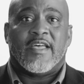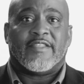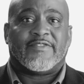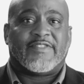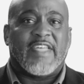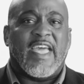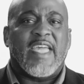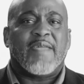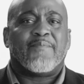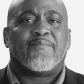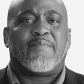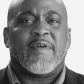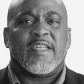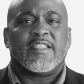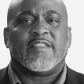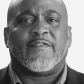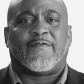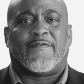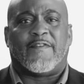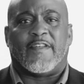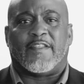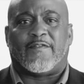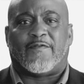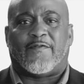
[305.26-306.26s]
They
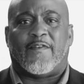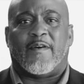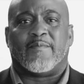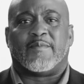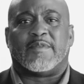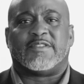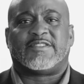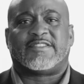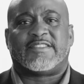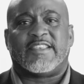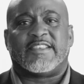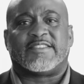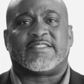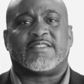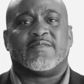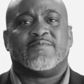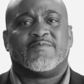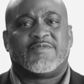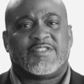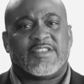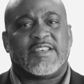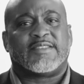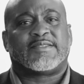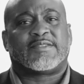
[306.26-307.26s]
benefit from the system
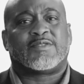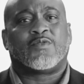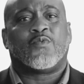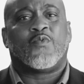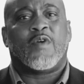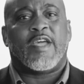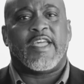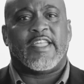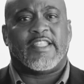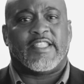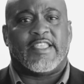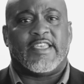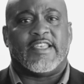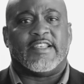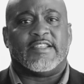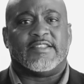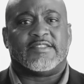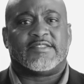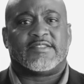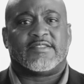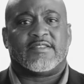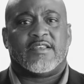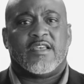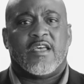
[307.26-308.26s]
just the way it
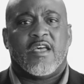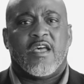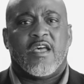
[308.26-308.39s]
is.